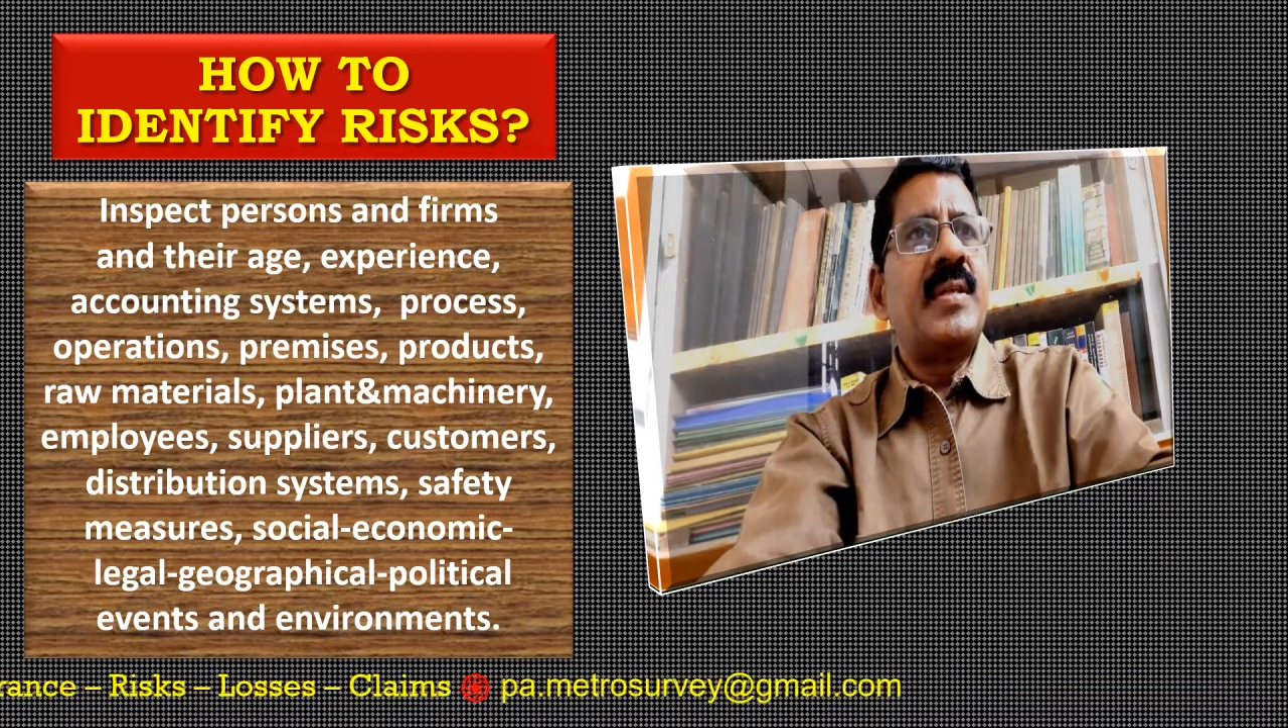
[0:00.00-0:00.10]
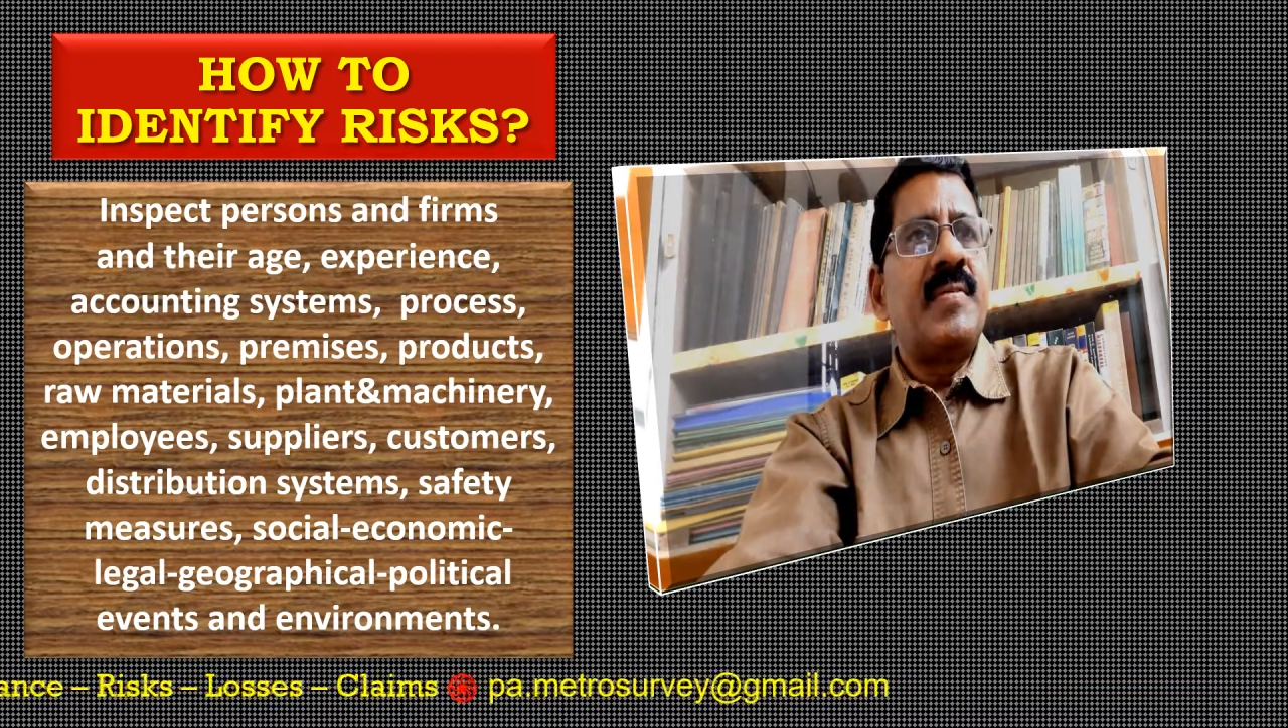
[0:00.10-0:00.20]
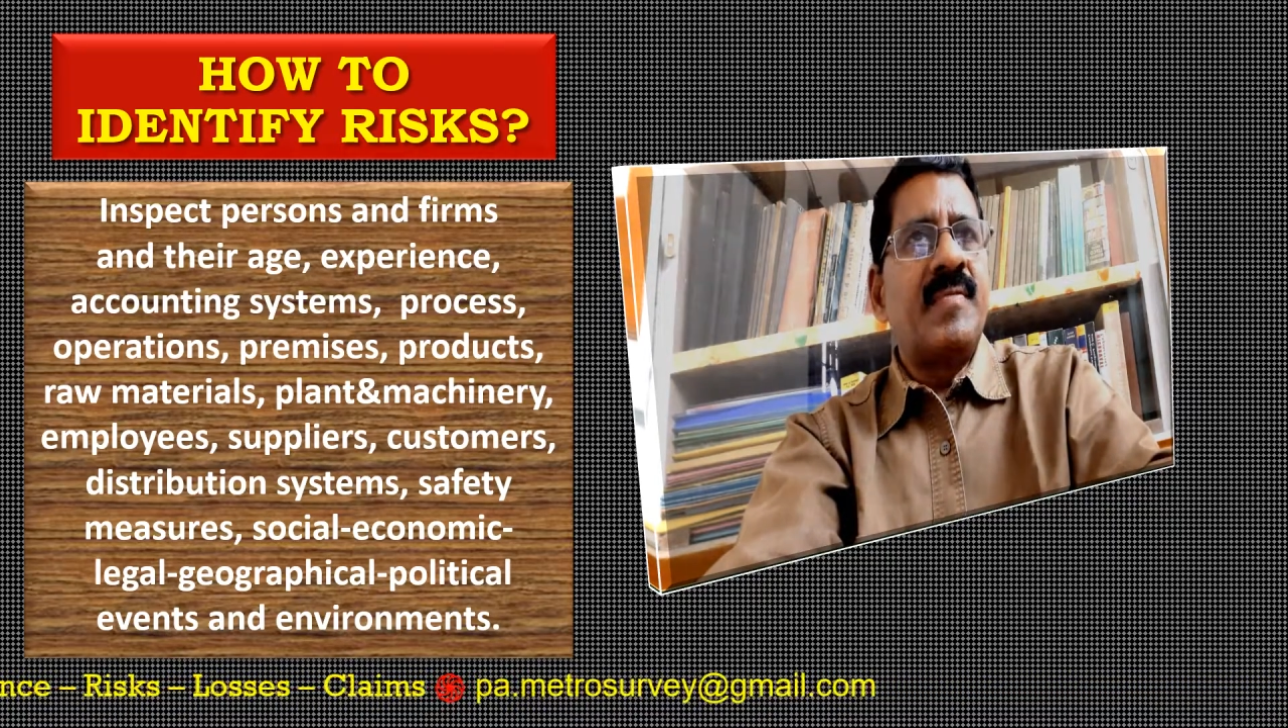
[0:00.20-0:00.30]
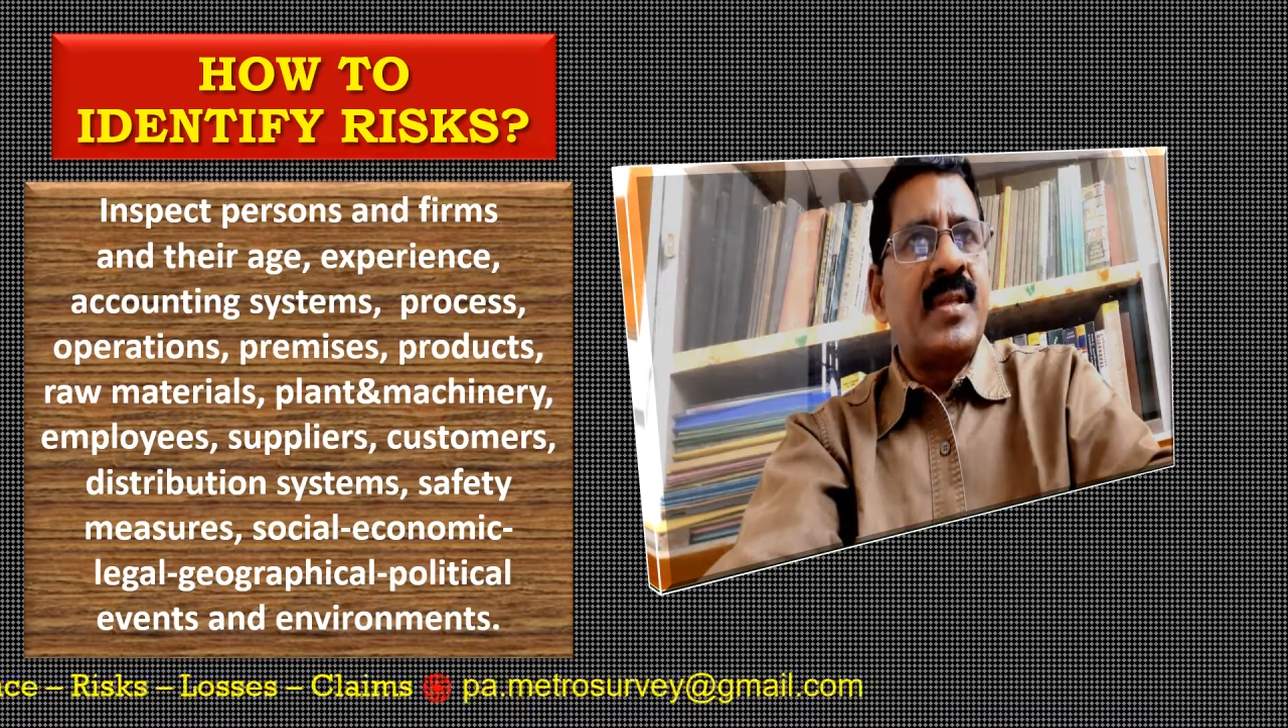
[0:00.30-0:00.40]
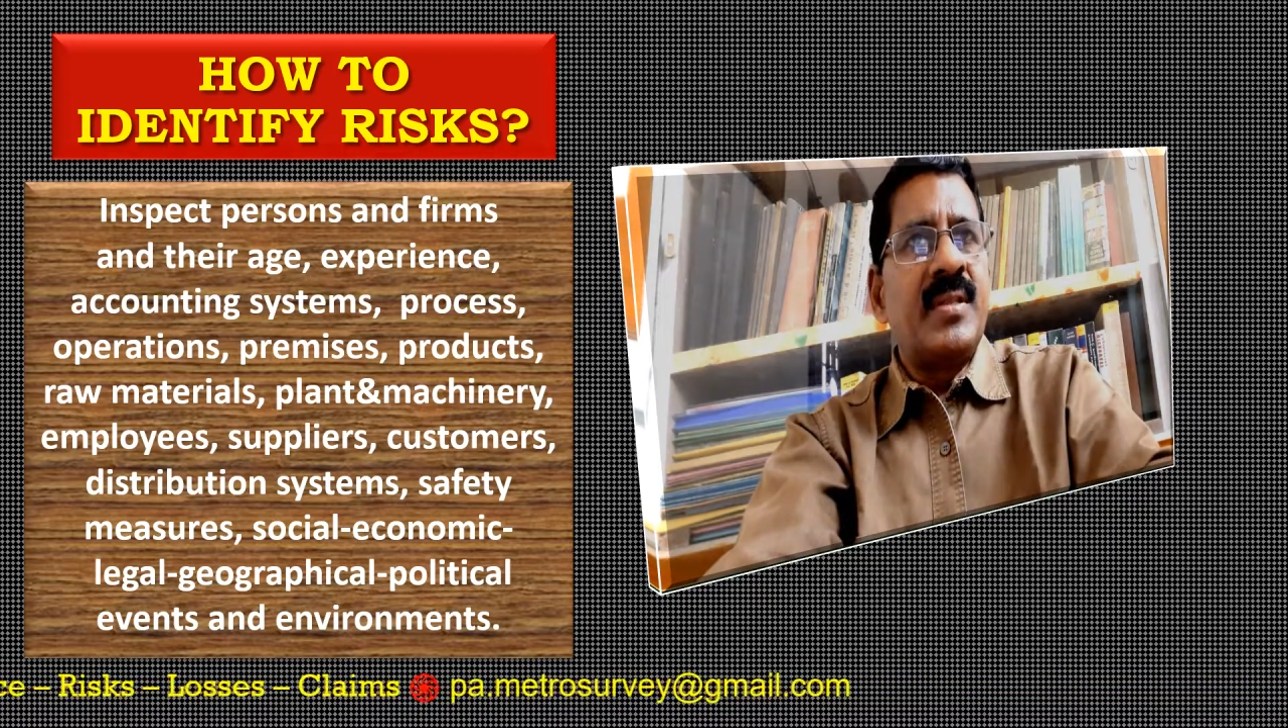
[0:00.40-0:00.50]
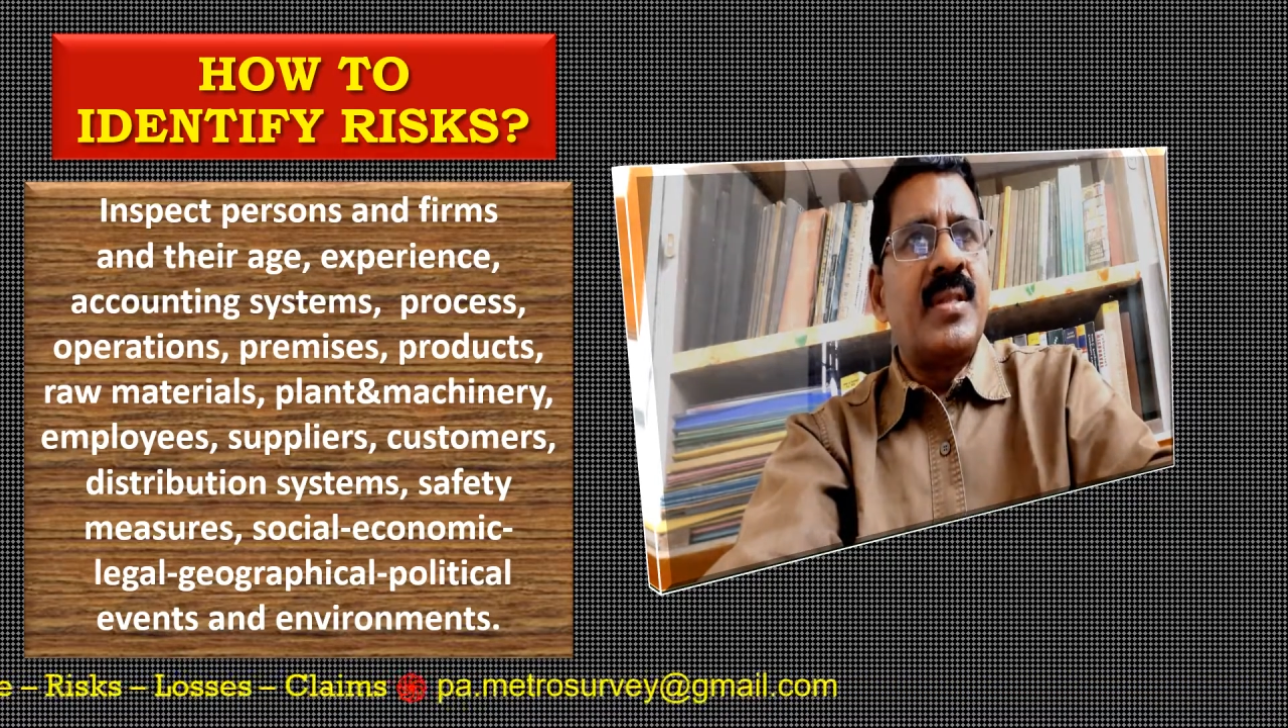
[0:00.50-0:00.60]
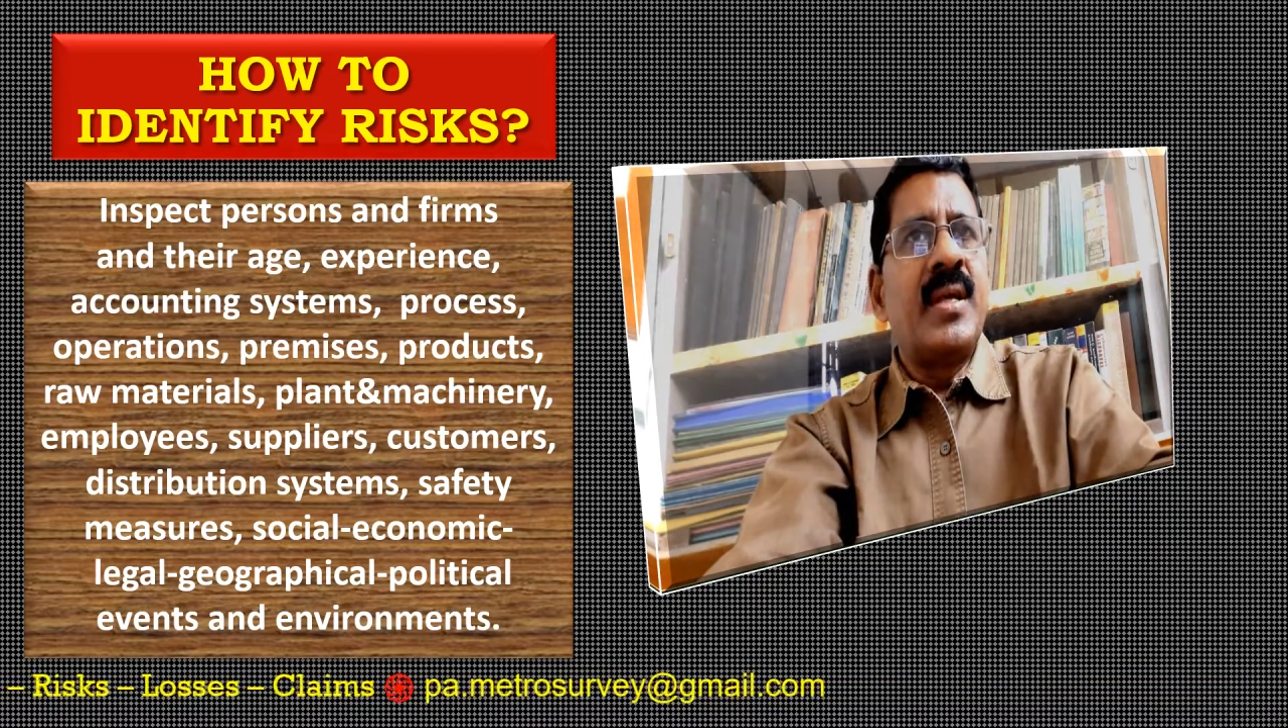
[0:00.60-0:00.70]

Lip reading: with the